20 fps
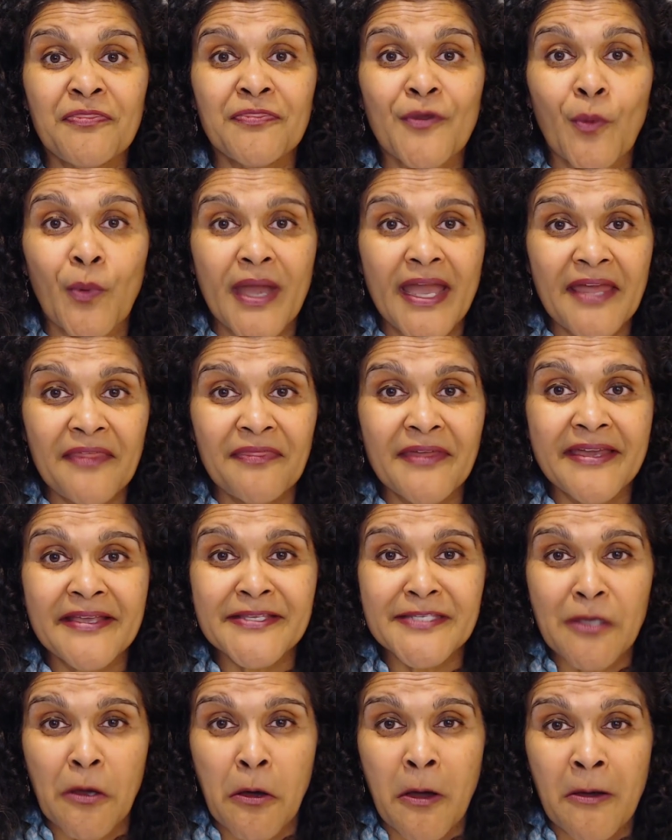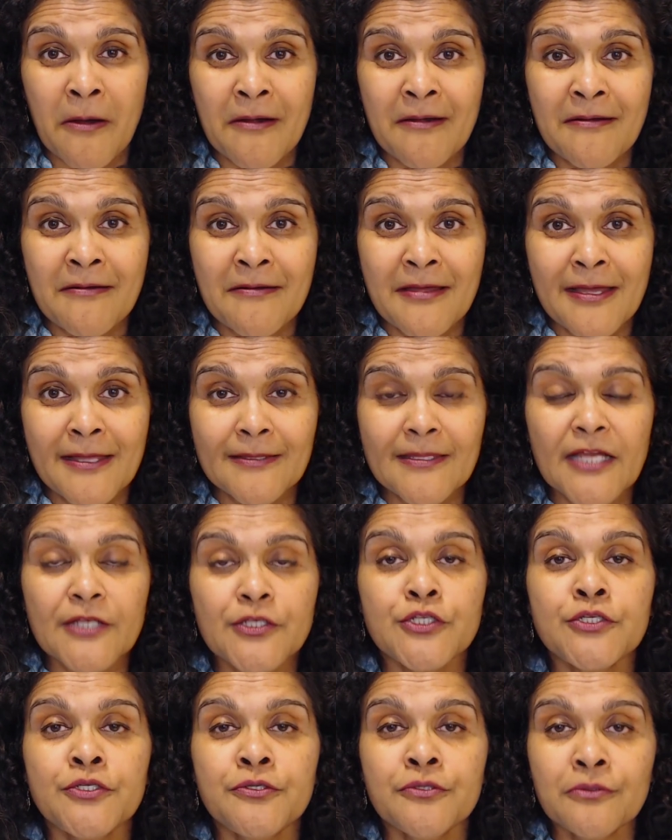the way things are
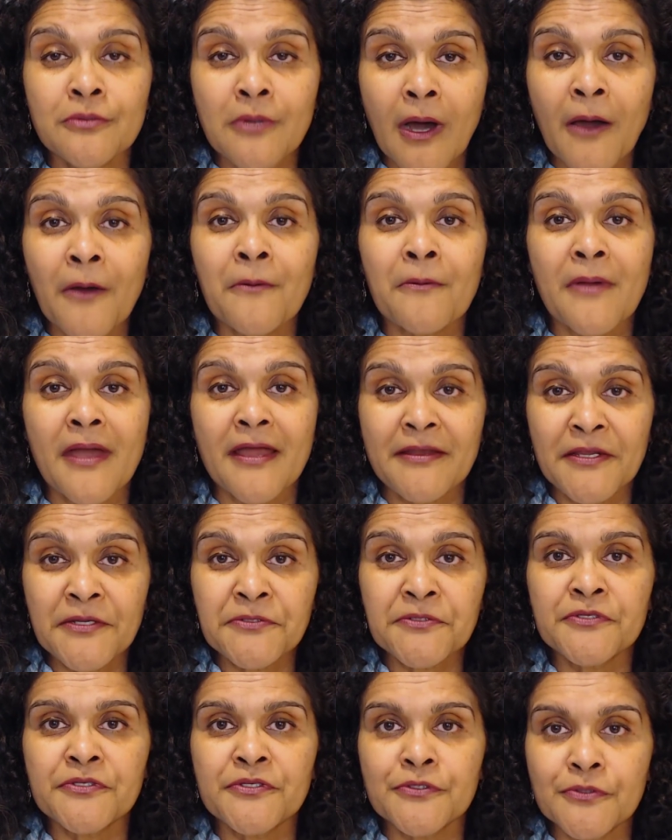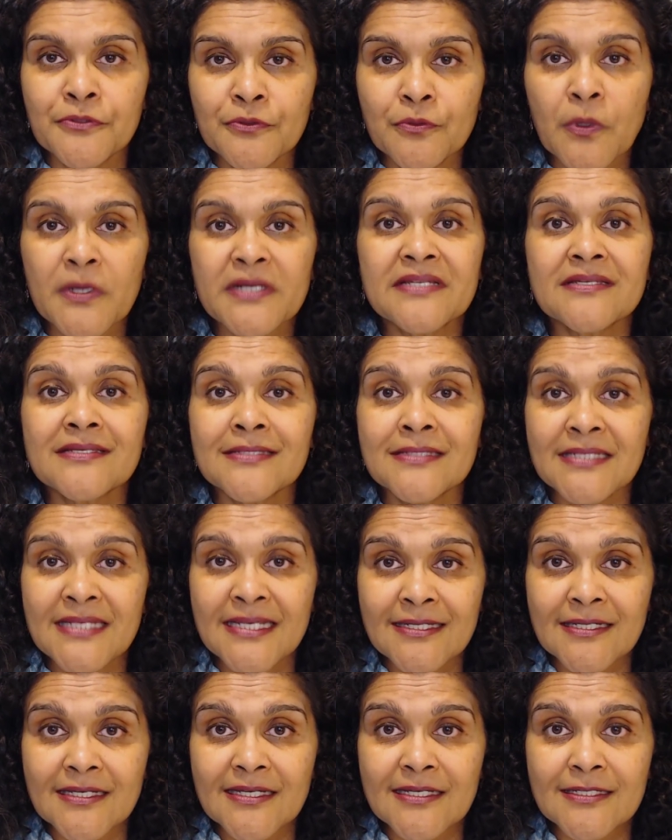that you are ready to do what is
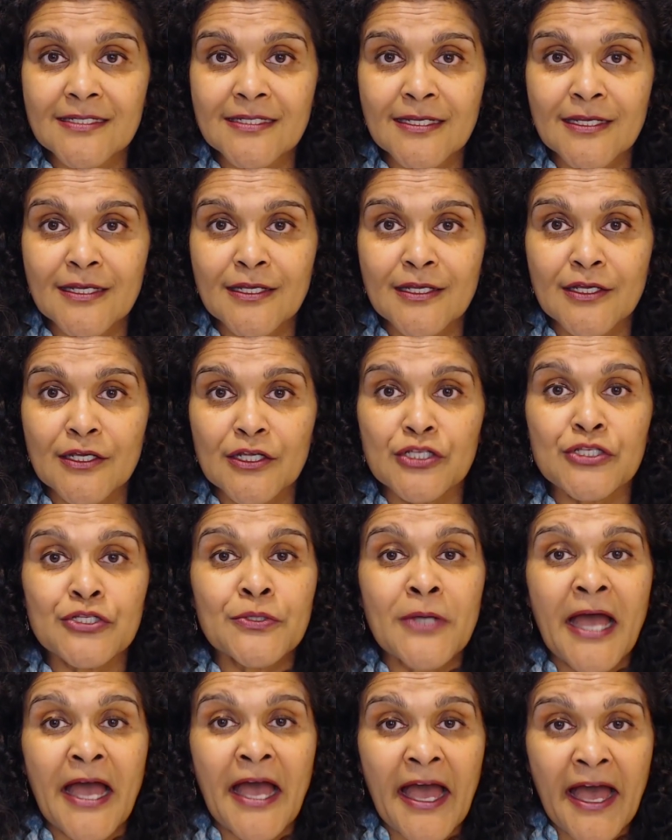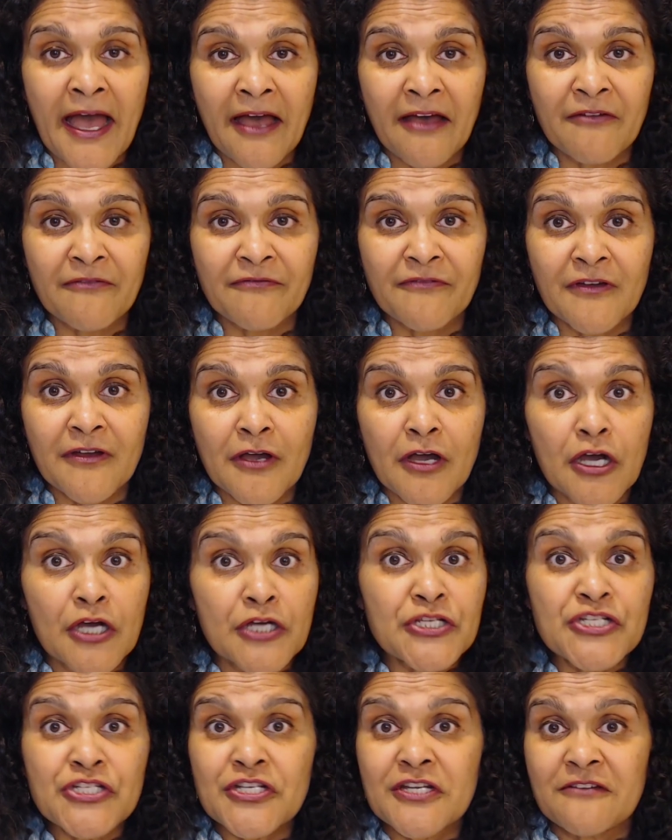needed to have a
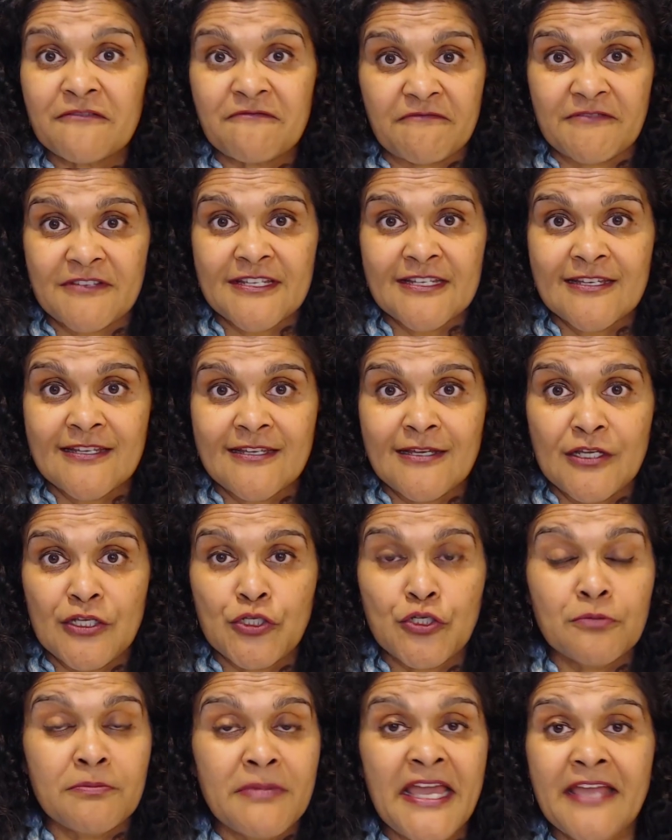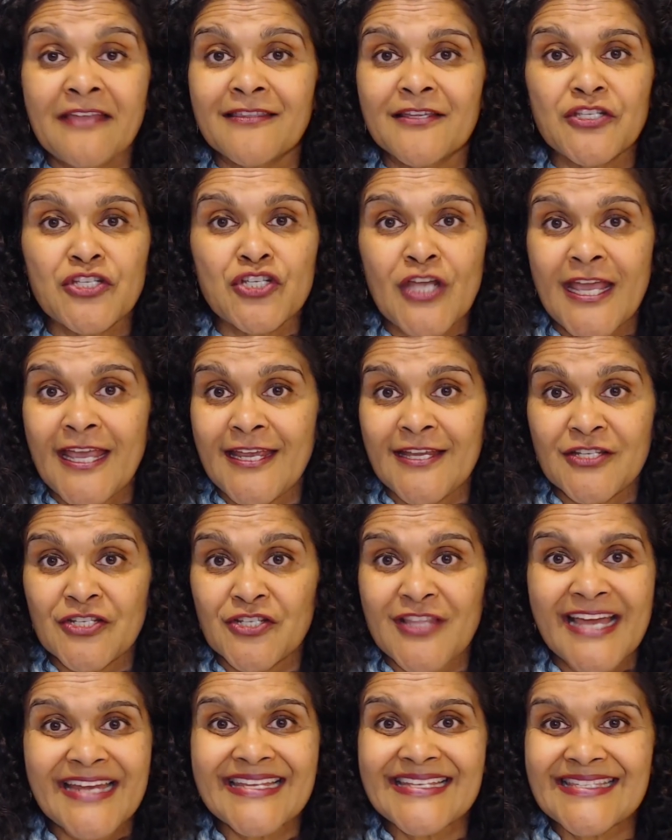shift, to make the change
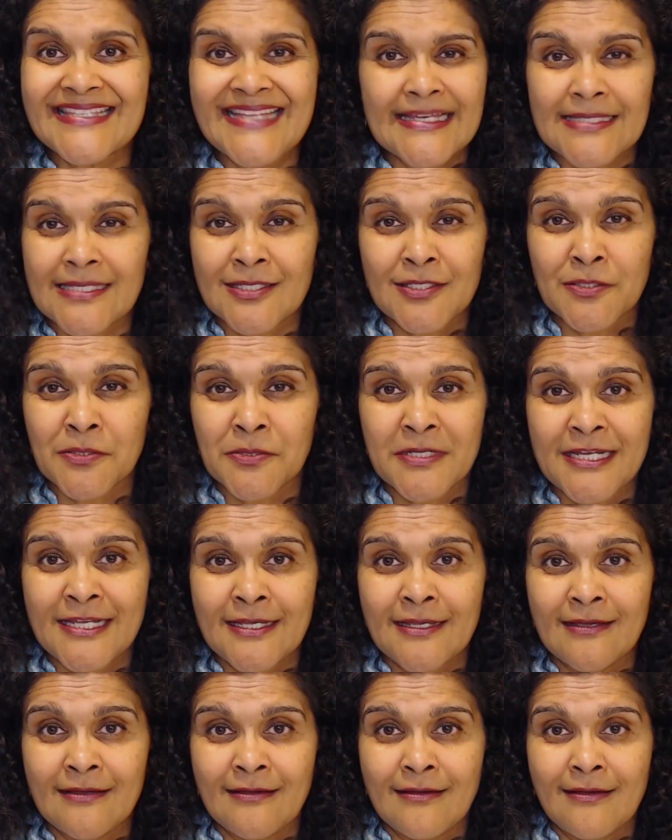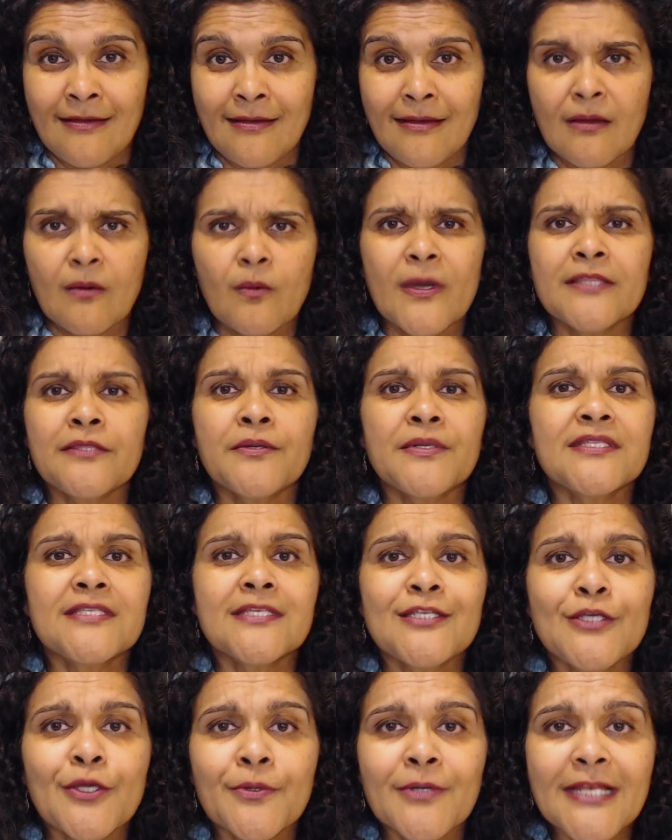that is necessary, whether it's
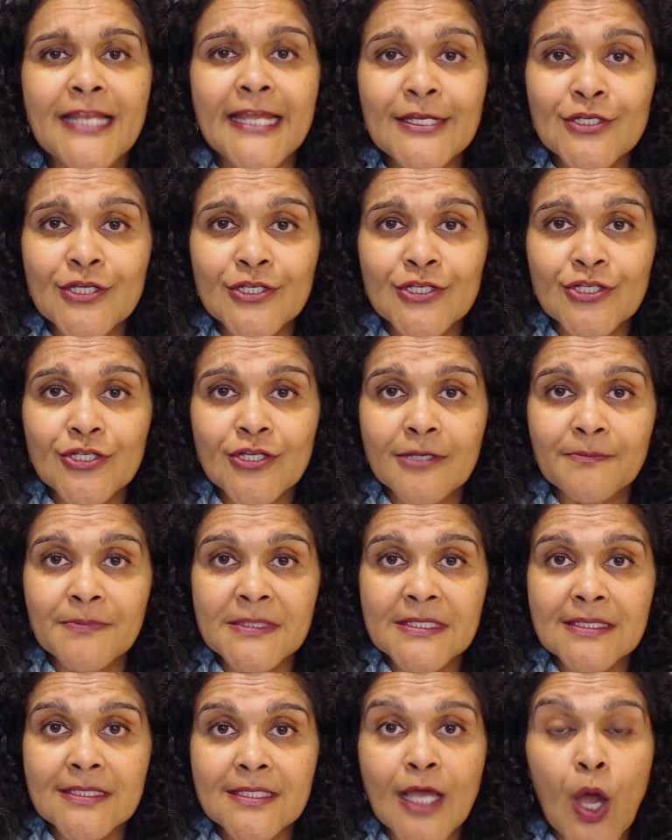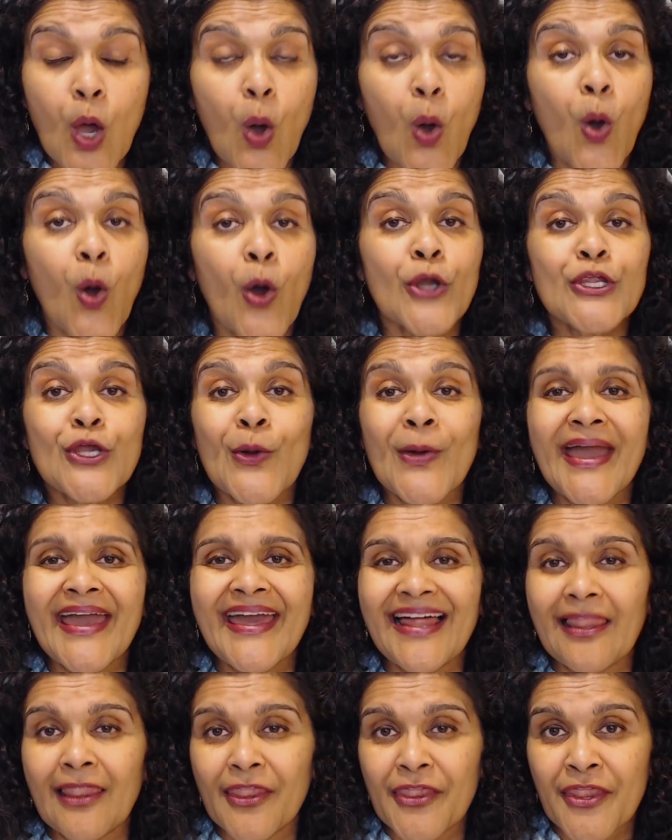in your relationships or your
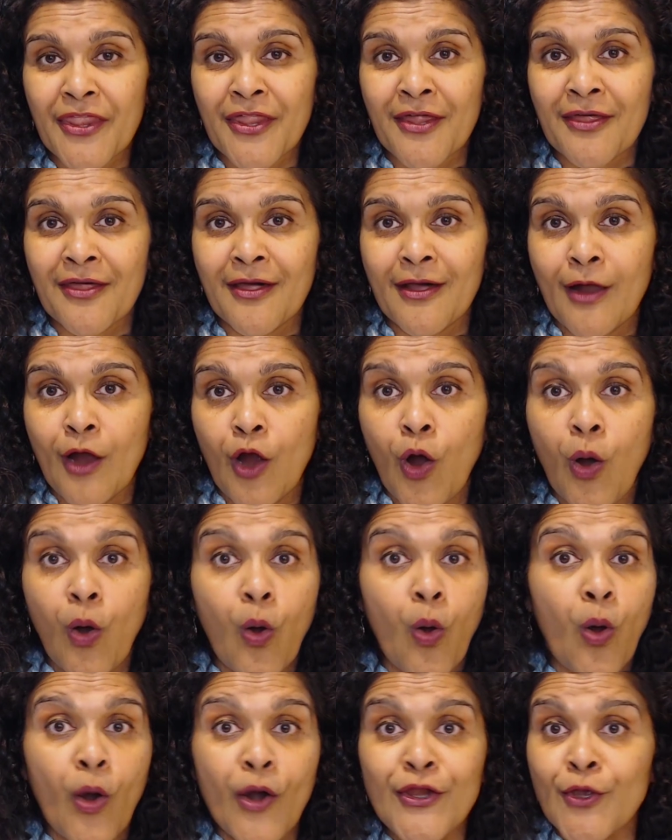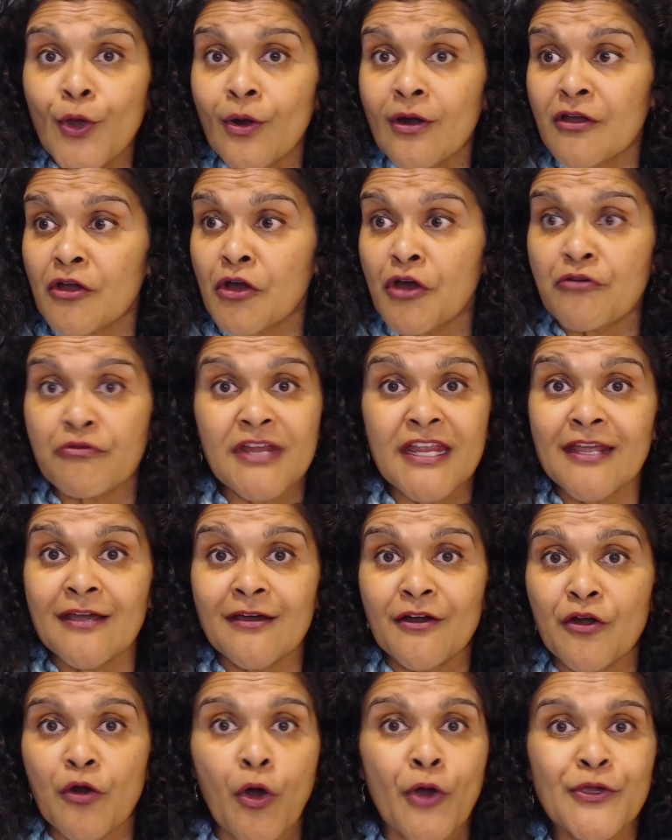health or your
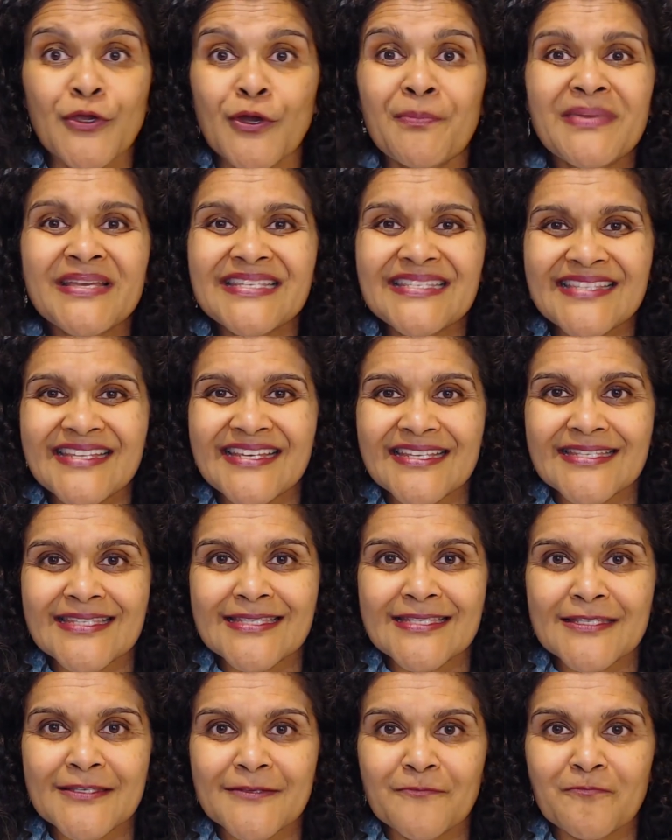career or your business.